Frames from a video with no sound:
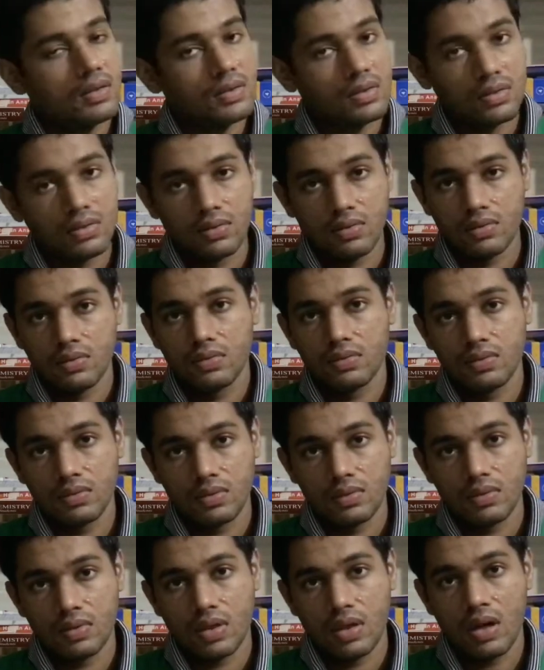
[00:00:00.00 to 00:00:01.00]
So
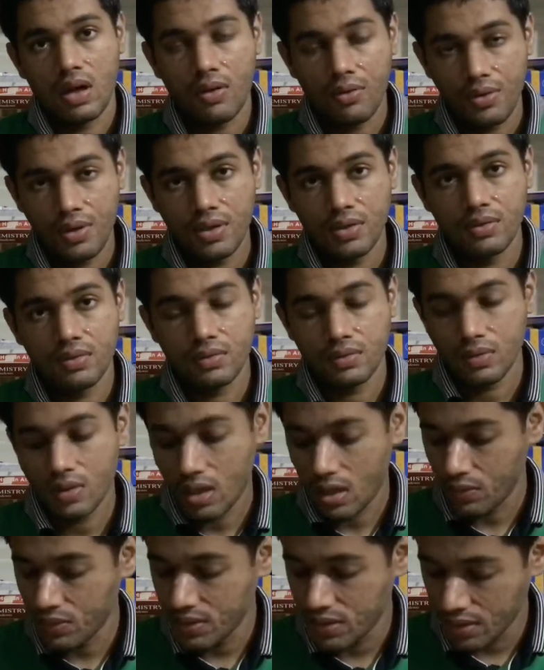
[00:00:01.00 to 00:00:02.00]
how
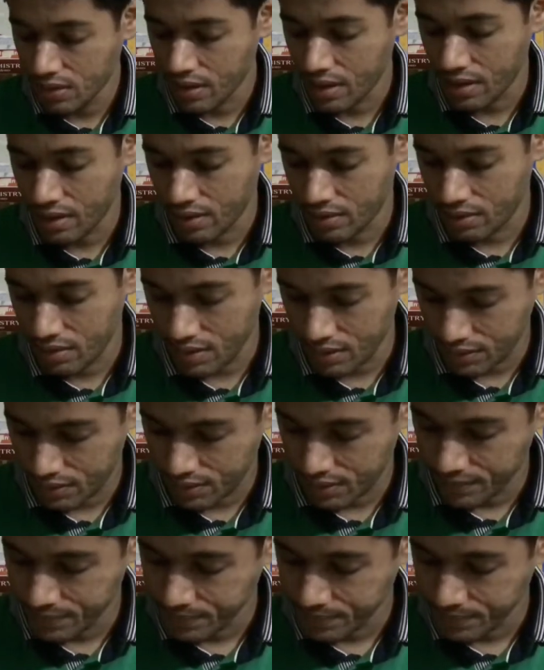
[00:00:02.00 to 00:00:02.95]
is it characterized?